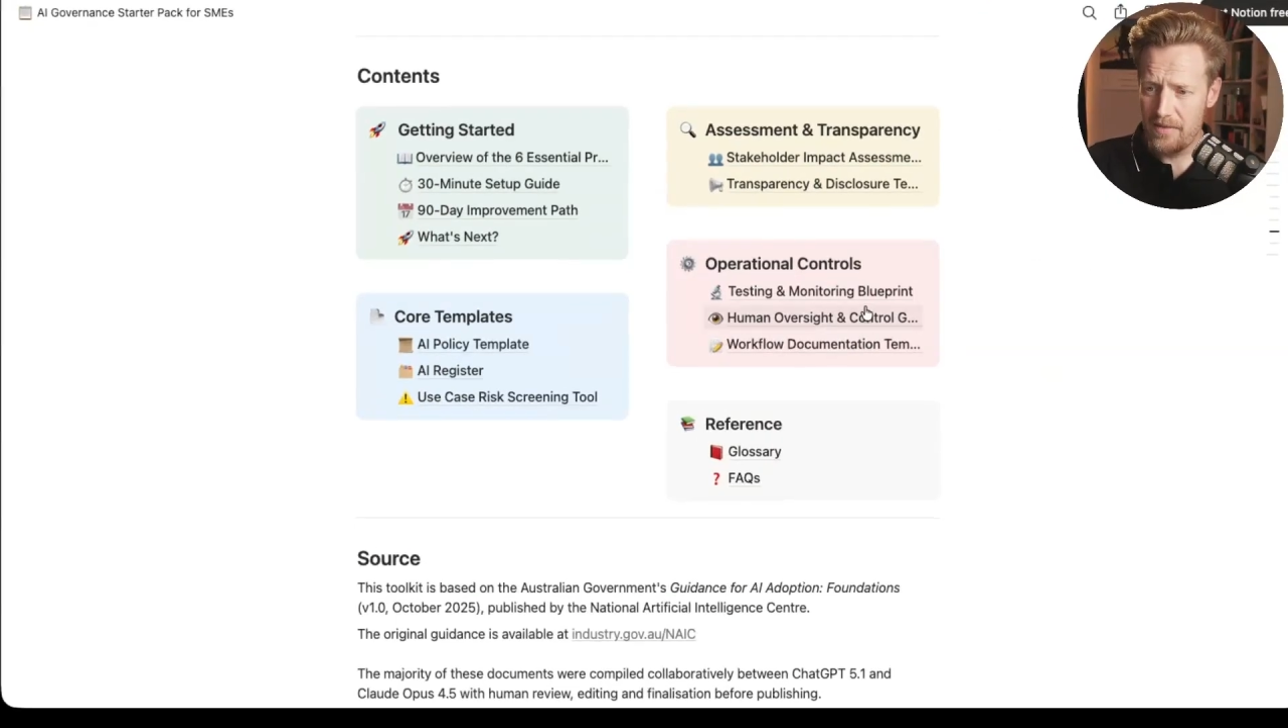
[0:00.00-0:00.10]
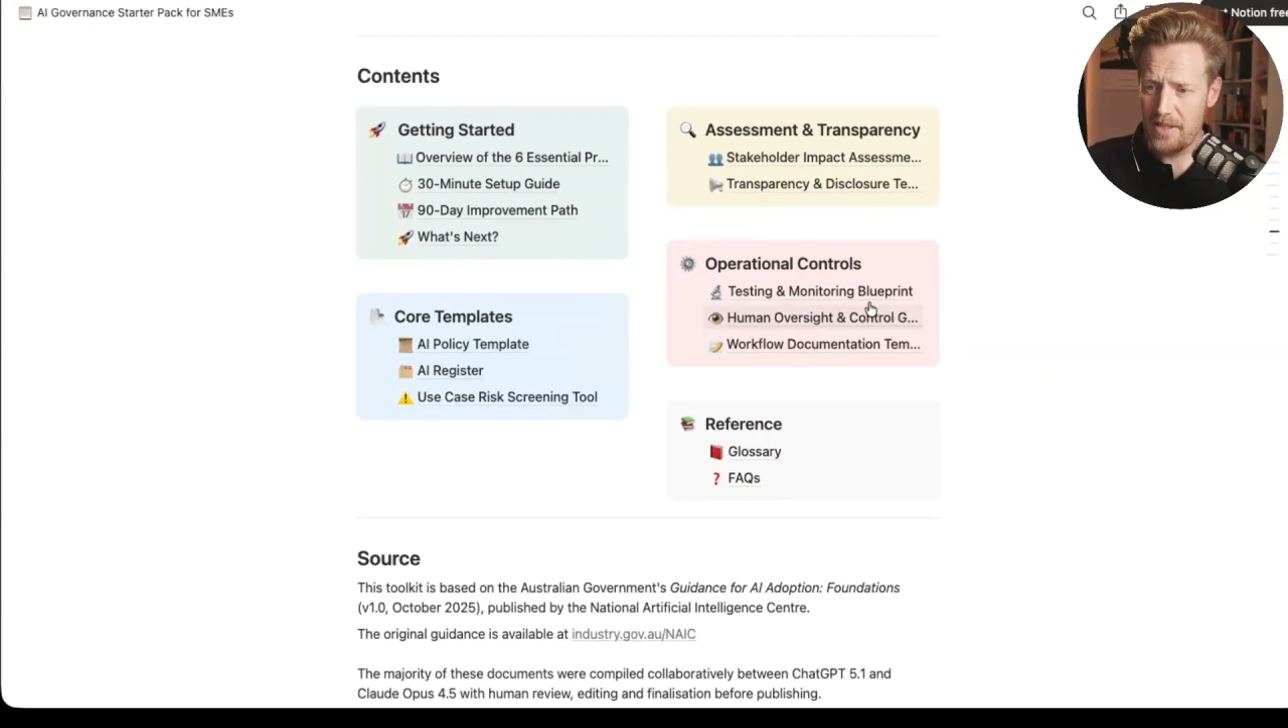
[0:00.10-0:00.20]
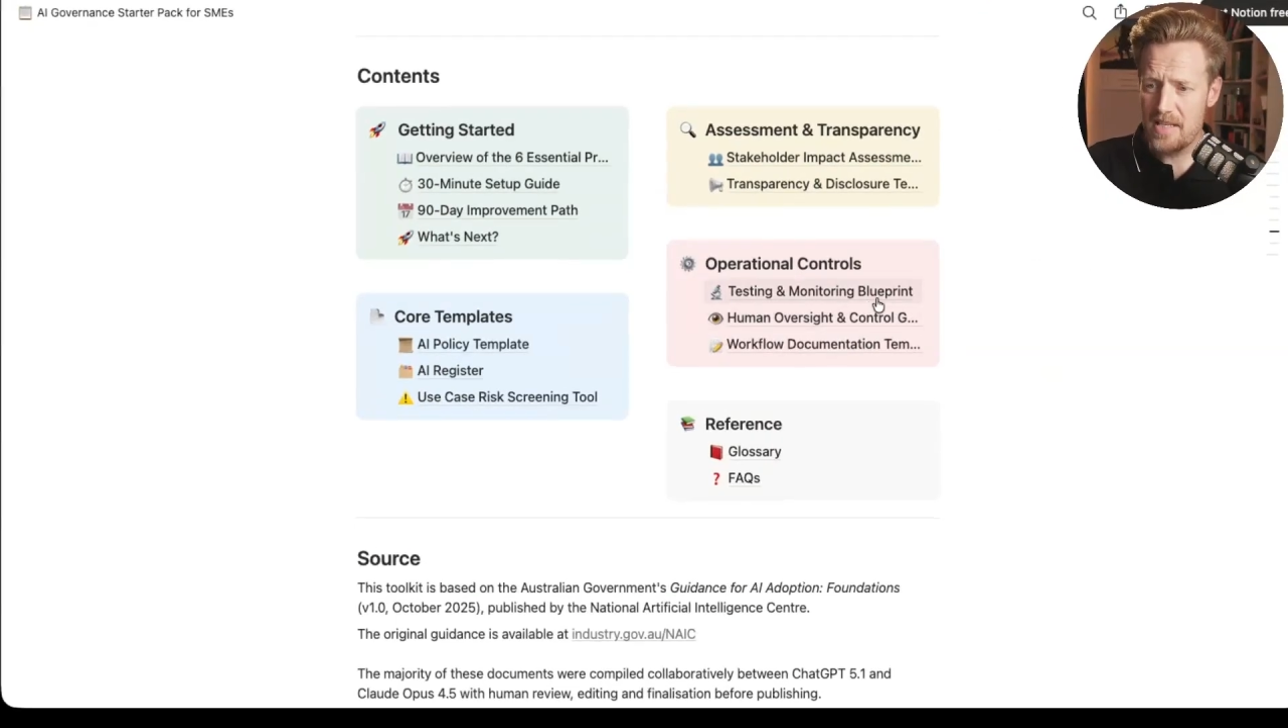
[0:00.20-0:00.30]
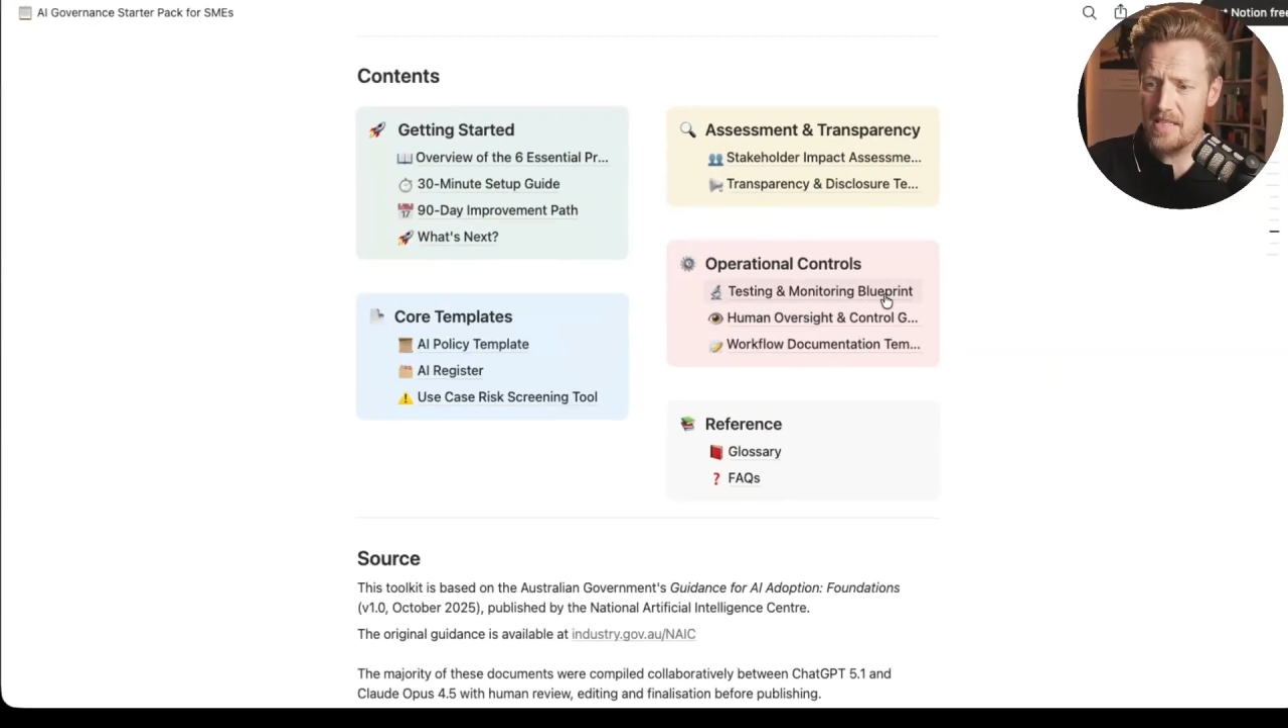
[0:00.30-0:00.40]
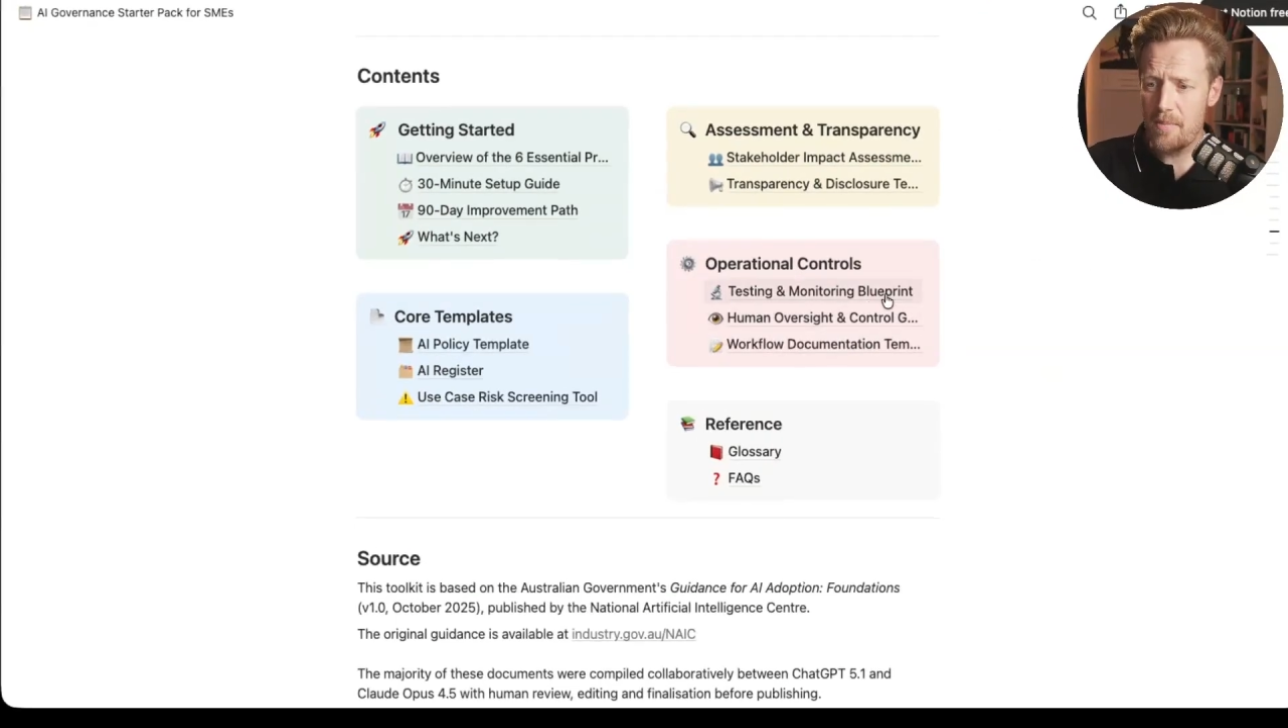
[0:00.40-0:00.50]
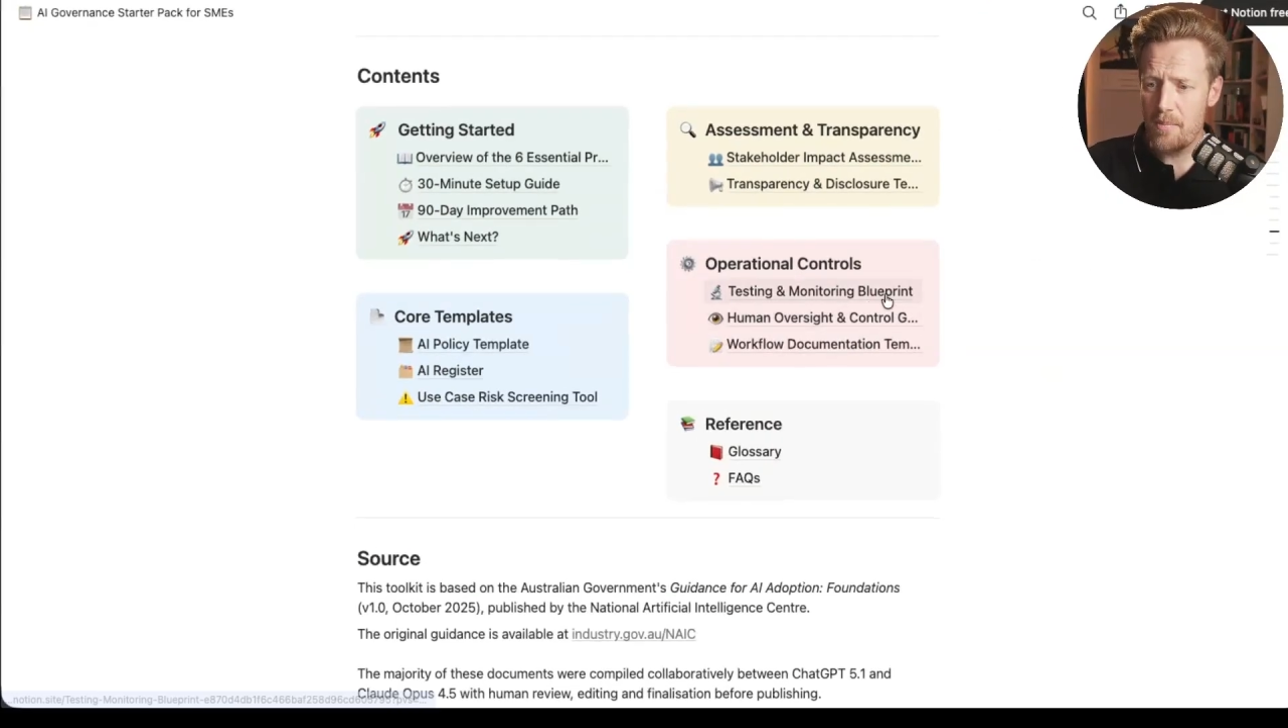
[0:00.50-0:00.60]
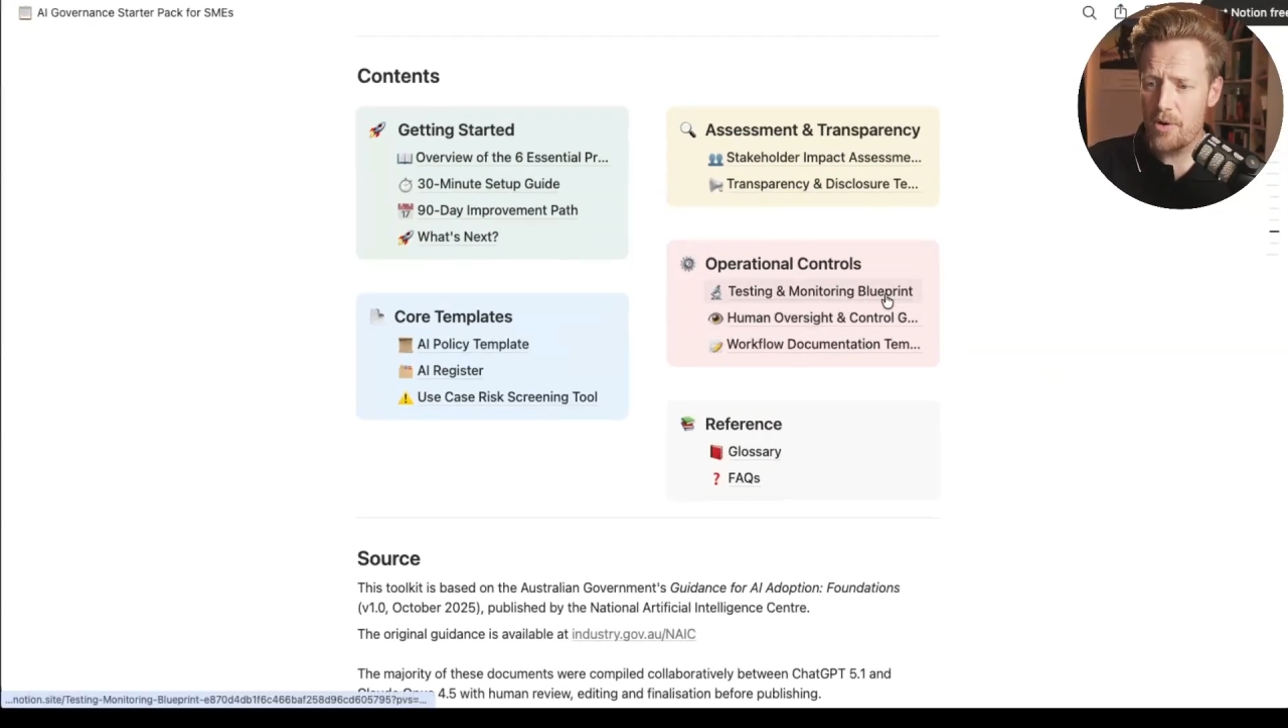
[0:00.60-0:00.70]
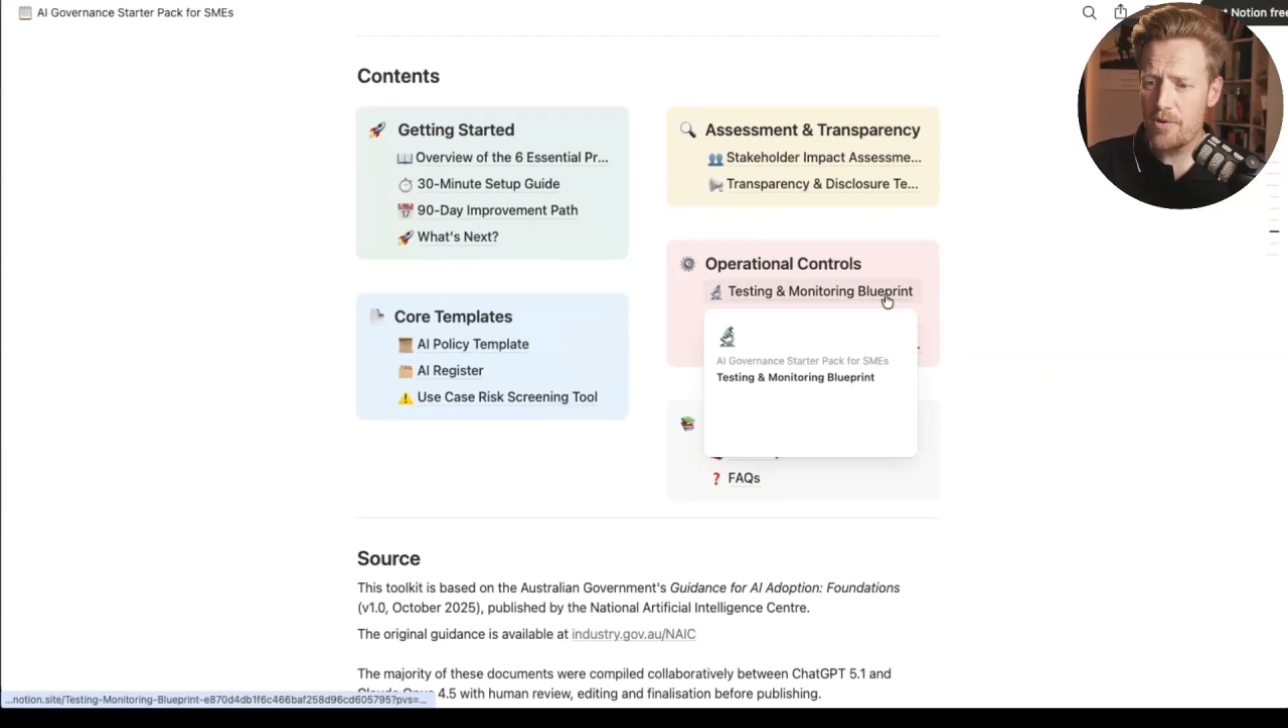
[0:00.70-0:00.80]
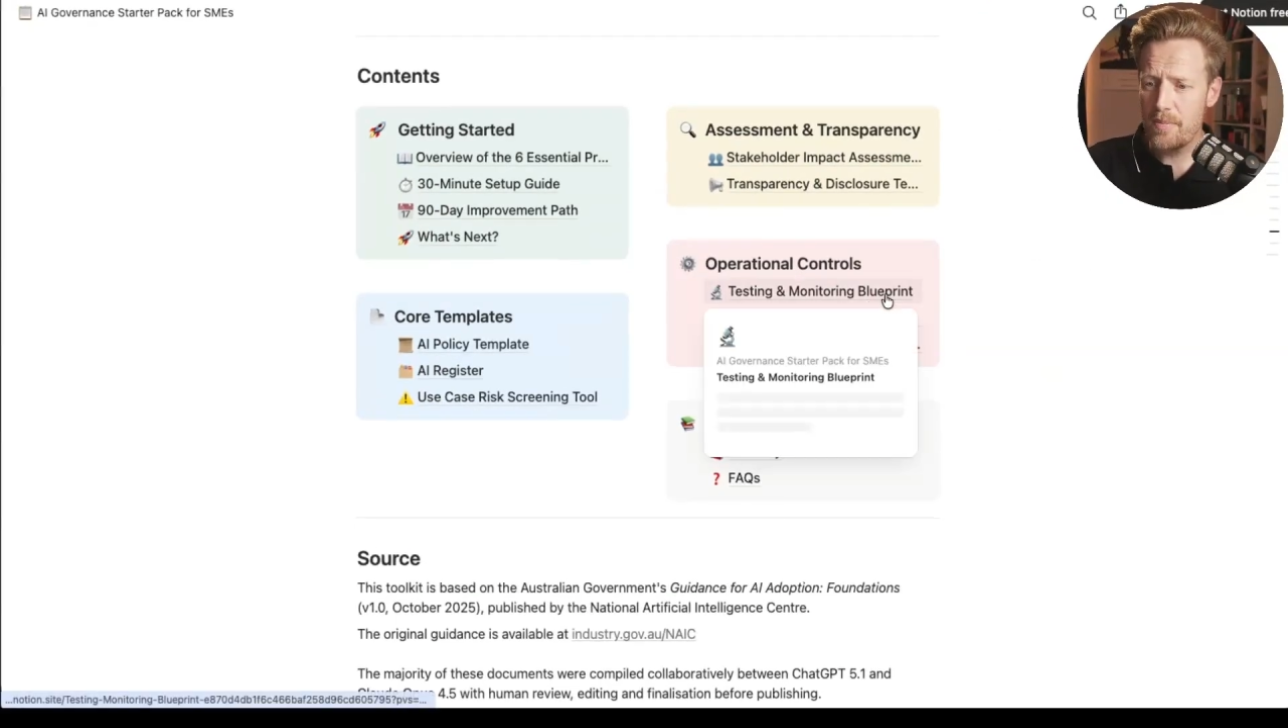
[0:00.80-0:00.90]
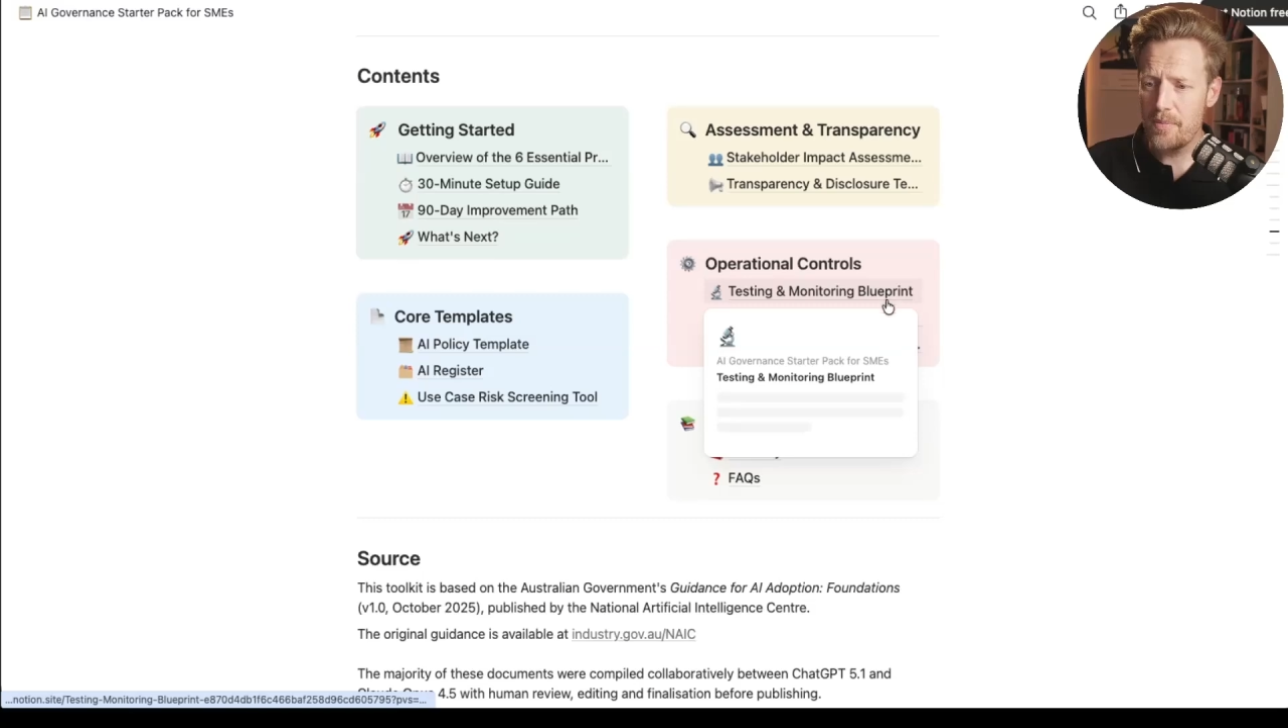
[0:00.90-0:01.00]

Testing and monitoring